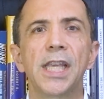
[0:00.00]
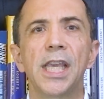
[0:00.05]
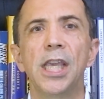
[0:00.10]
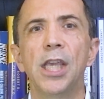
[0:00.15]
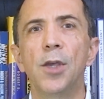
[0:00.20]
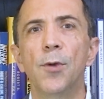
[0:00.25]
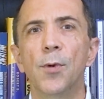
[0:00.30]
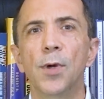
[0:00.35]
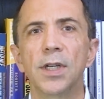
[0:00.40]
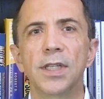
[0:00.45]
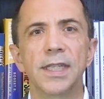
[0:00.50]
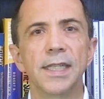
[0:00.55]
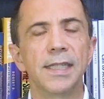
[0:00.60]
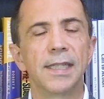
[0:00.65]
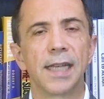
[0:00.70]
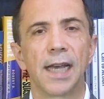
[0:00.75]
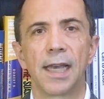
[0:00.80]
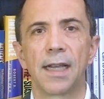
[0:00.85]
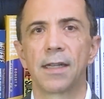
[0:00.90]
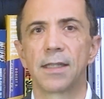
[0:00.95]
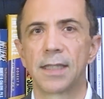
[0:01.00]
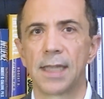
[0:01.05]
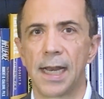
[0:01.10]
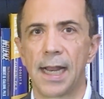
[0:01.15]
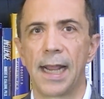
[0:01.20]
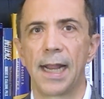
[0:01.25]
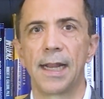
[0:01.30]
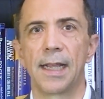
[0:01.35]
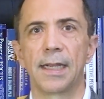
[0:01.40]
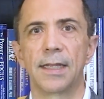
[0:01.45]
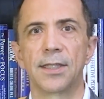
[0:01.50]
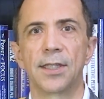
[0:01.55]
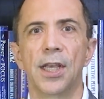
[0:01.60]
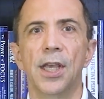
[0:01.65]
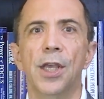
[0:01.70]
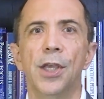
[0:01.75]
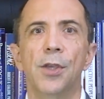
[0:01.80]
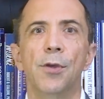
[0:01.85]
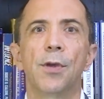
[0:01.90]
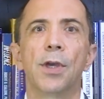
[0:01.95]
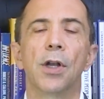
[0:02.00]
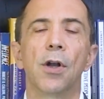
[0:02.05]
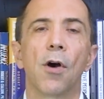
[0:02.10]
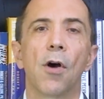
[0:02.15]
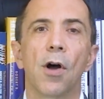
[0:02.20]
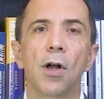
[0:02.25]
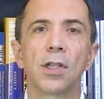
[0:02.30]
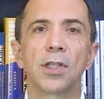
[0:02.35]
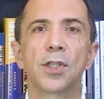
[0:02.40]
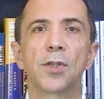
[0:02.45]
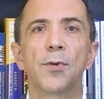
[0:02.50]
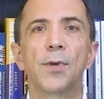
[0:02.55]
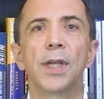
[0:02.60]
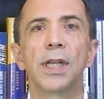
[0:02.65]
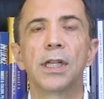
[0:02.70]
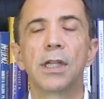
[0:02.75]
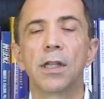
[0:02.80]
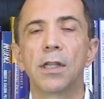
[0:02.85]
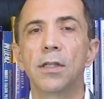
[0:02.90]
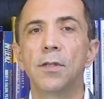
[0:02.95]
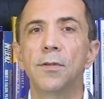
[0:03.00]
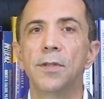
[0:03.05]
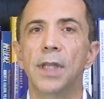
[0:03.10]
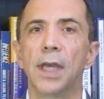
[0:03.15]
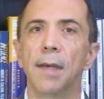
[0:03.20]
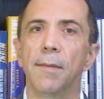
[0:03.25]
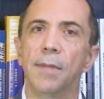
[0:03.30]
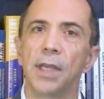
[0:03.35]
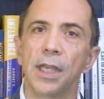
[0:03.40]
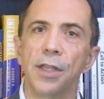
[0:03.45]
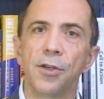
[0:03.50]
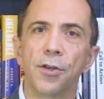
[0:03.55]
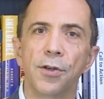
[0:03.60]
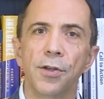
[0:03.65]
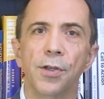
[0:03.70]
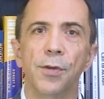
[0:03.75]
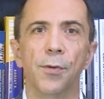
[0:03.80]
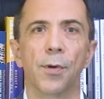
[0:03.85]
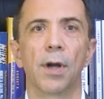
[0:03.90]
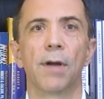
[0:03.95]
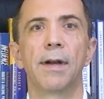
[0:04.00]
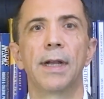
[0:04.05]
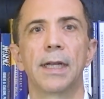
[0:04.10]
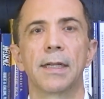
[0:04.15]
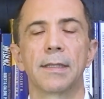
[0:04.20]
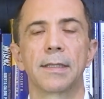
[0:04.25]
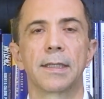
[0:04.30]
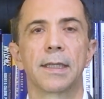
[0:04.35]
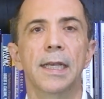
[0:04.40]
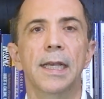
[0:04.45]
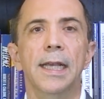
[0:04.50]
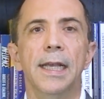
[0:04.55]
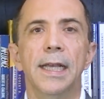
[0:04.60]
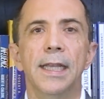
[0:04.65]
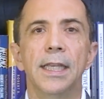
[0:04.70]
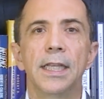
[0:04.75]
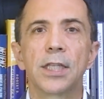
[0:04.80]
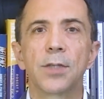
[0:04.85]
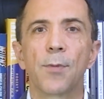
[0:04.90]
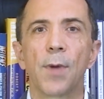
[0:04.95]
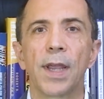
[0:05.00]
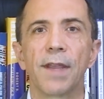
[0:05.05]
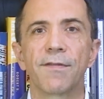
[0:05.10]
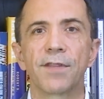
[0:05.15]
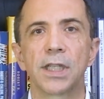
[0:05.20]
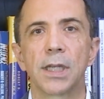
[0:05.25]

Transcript: keywords in titles and headings, you can also include them in your URLs. This way, if